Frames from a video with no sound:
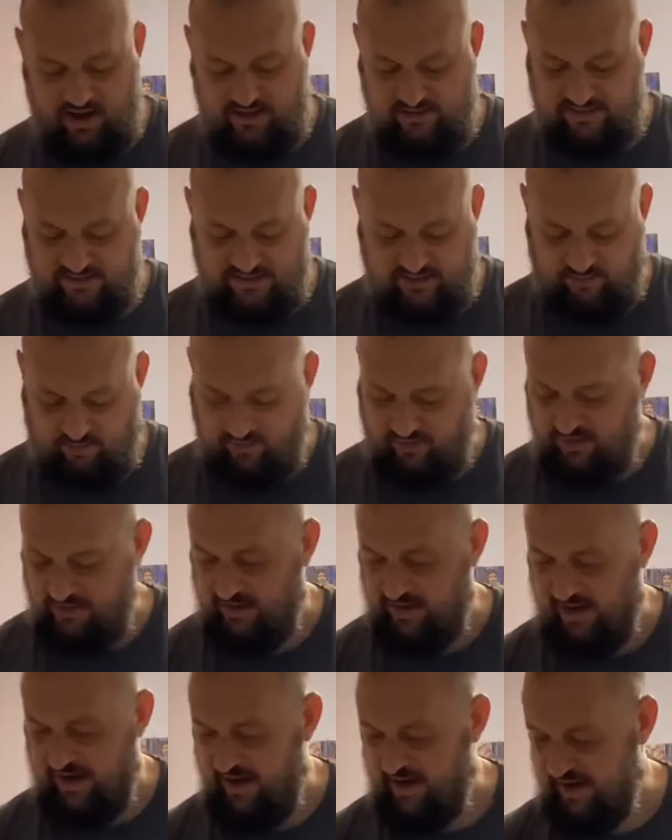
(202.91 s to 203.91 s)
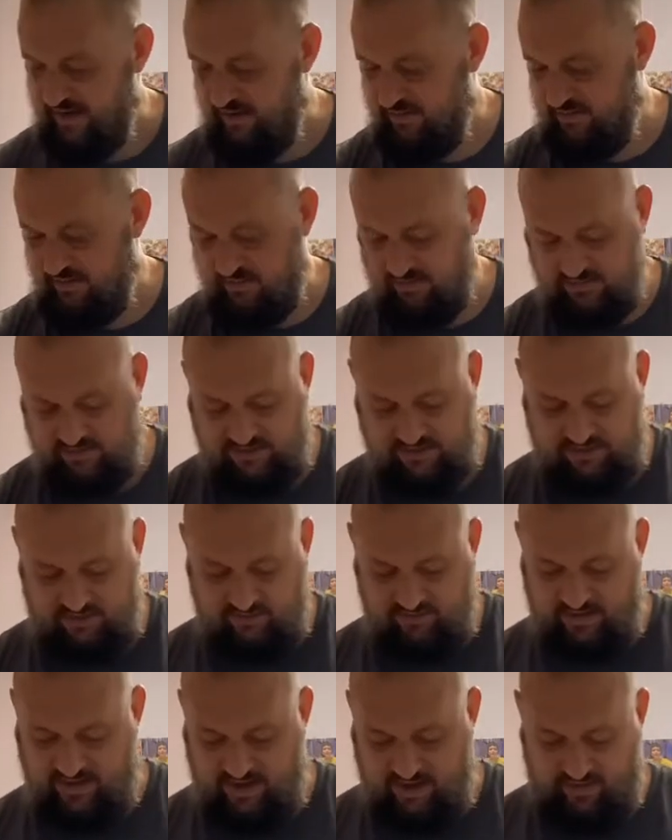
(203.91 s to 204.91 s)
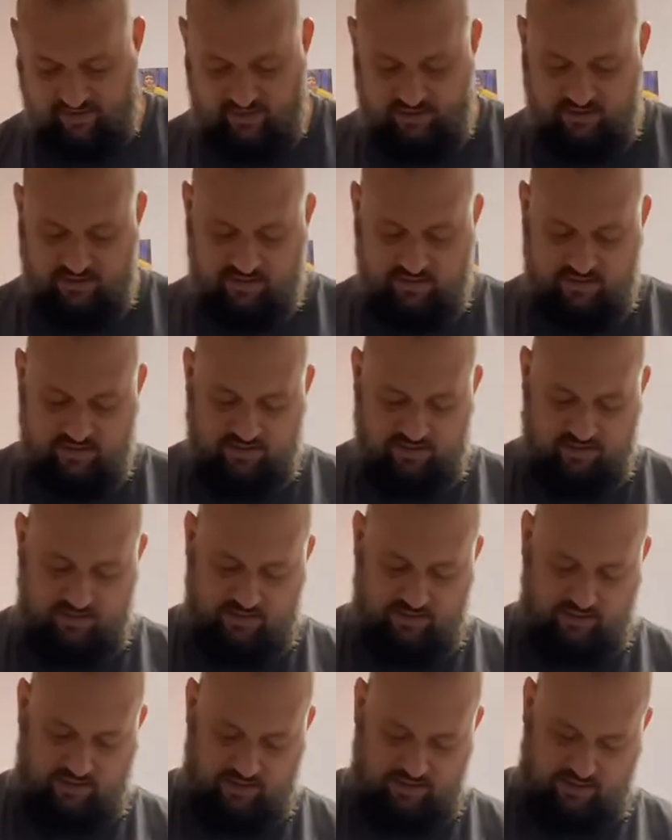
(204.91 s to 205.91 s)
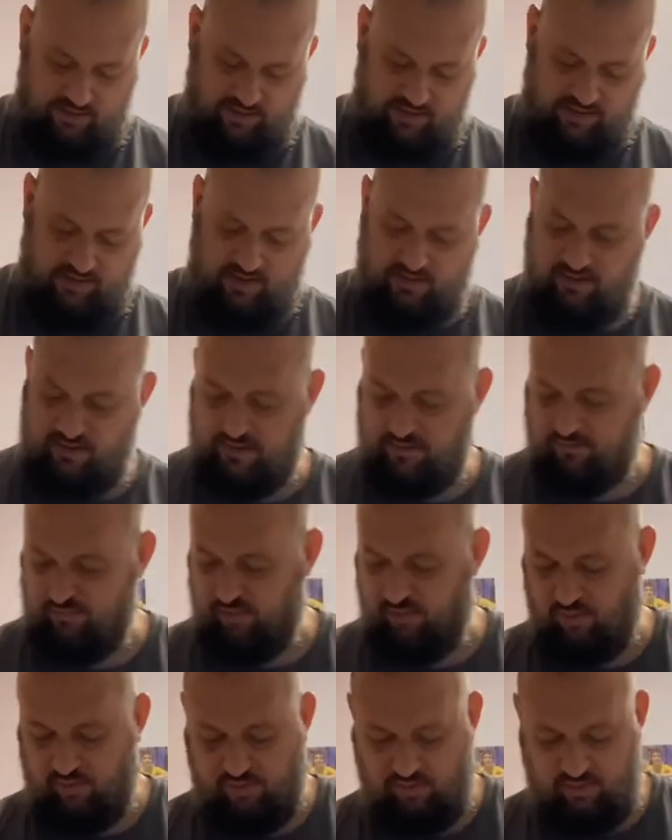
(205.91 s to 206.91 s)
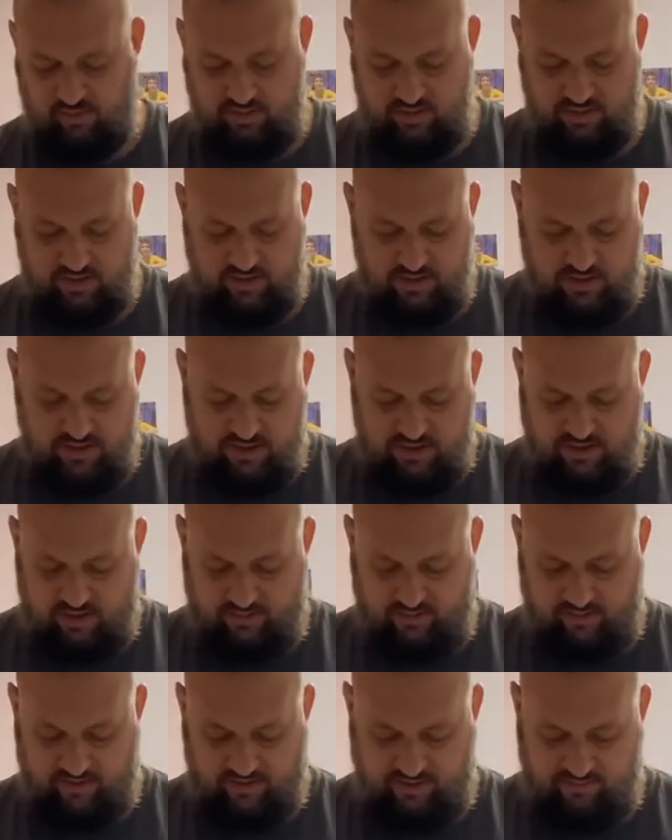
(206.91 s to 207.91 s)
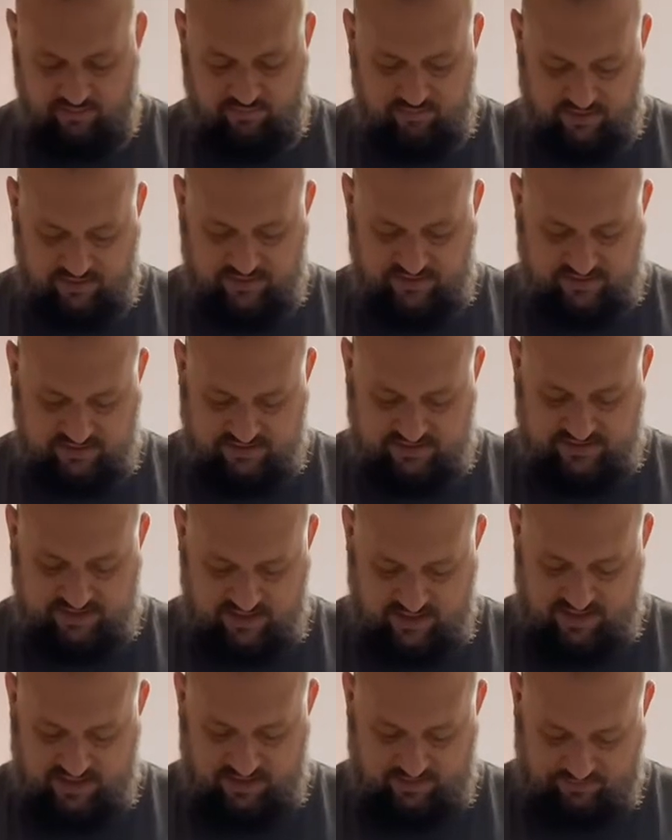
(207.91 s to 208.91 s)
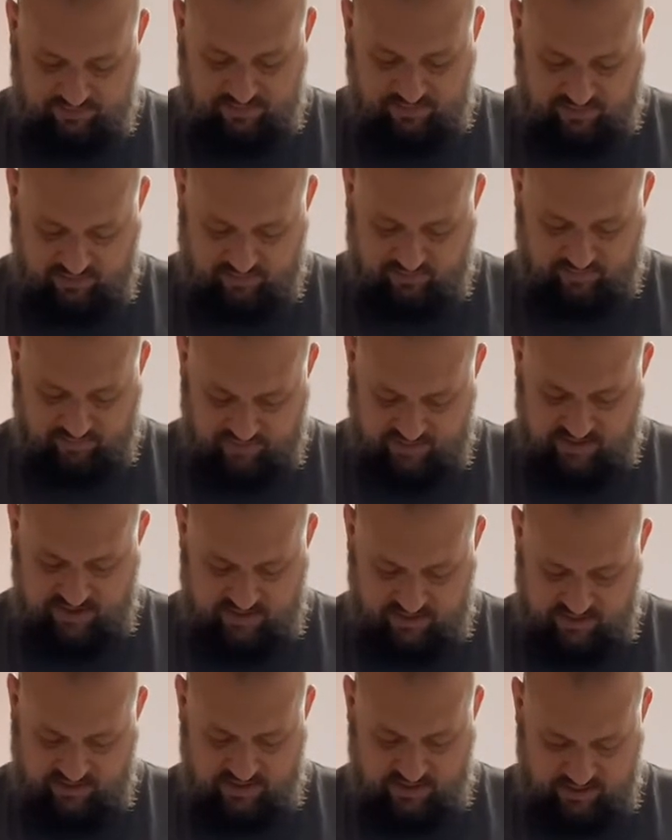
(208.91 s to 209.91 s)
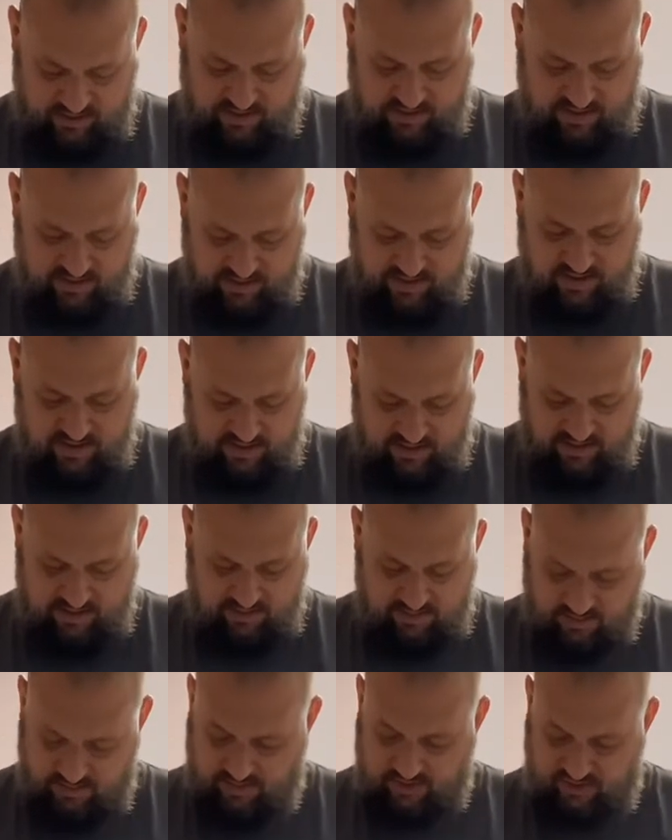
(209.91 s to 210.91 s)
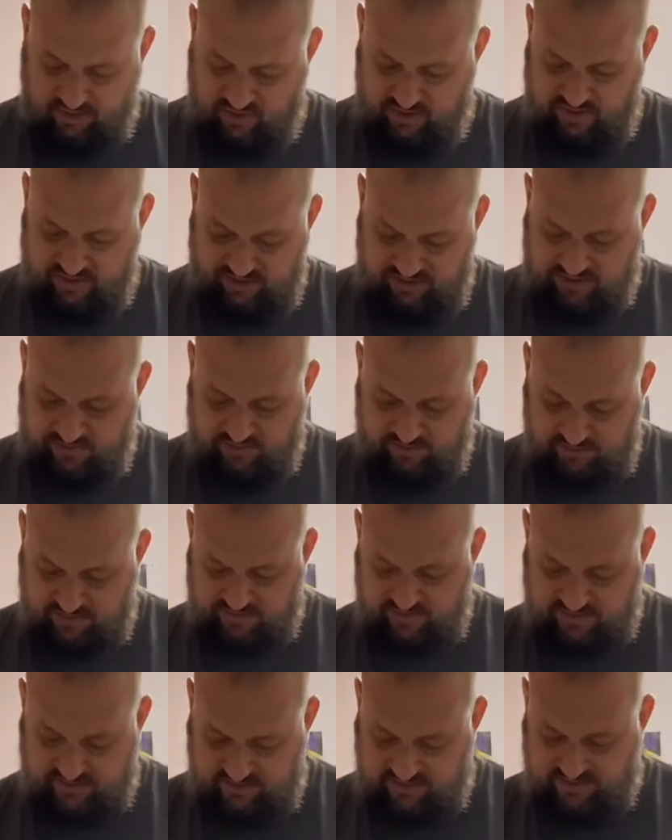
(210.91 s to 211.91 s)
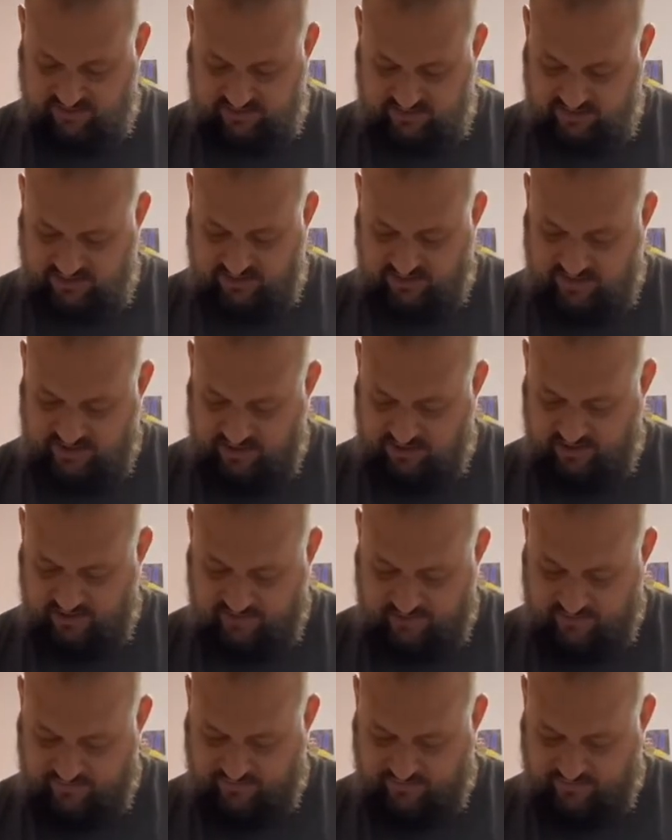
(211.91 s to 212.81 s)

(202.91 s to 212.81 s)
So we're going to add those 2 together in another bowl. And we're going to mix that up a little bit. Make sure that's mixed nice together.